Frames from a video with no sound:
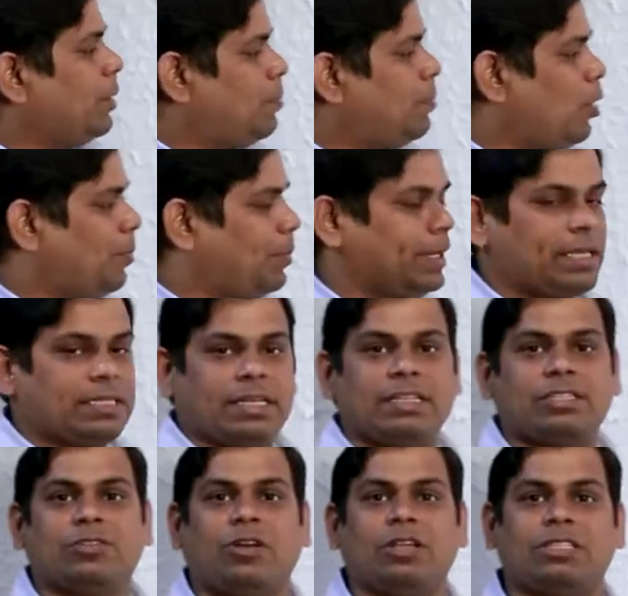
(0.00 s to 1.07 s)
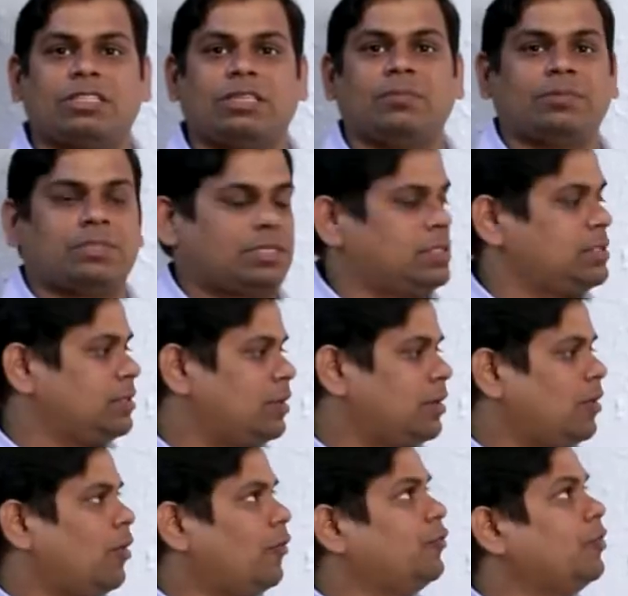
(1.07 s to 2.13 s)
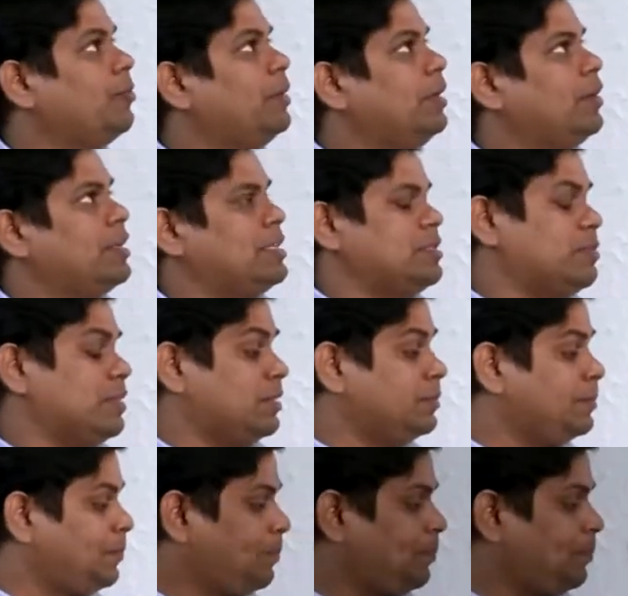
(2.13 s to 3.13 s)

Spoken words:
make properties and solve sums of the Boolean algebra.